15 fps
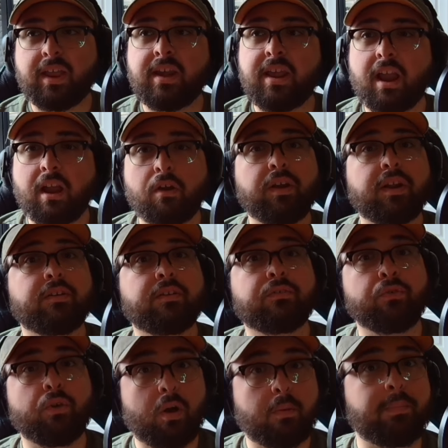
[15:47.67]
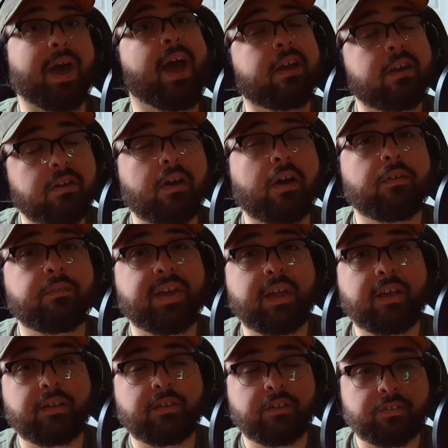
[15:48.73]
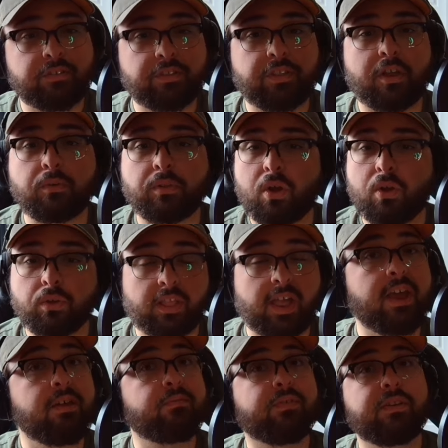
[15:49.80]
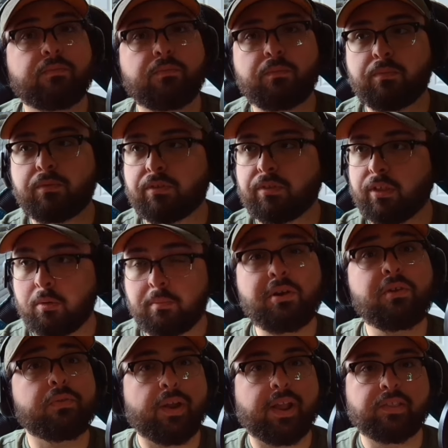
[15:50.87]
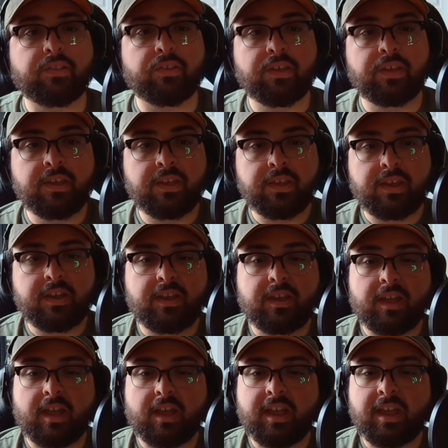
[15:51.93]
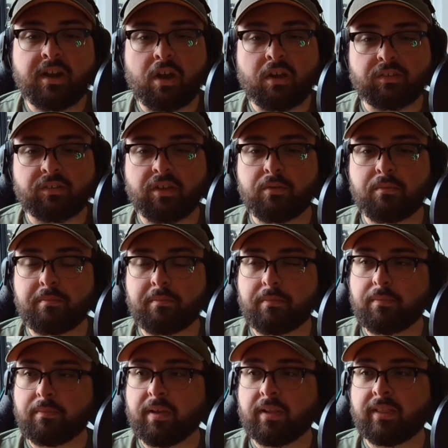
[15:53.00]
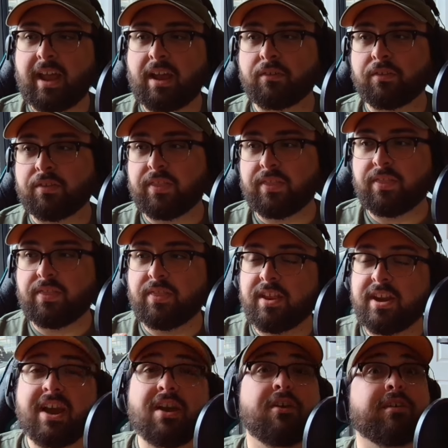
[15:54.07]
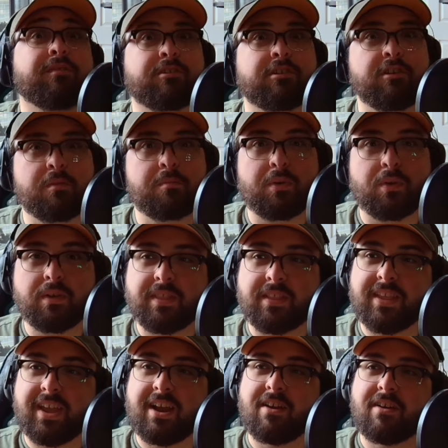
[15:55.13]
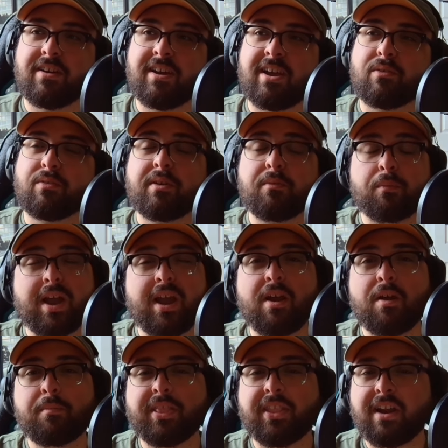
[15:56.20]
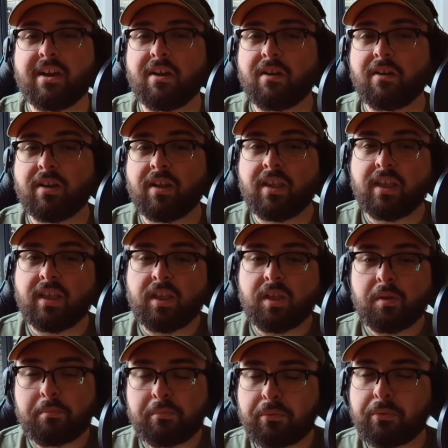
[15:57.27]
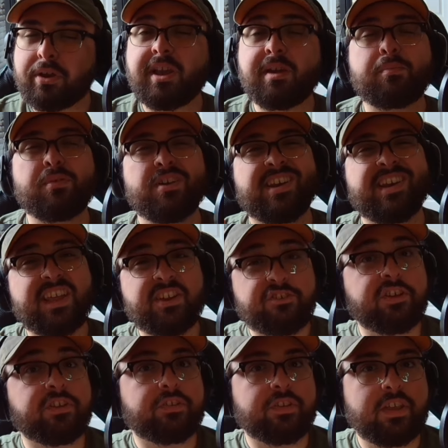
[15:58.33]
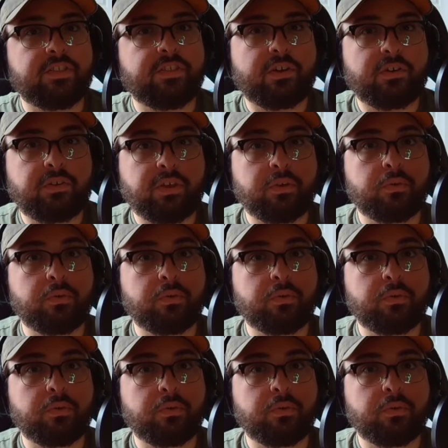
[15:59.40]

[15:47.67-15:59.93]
inherent drawback of a slow, long life and slow birth rates. It also allows the narrative to grow more, that they are not only rare, but they are pretty prodigious in their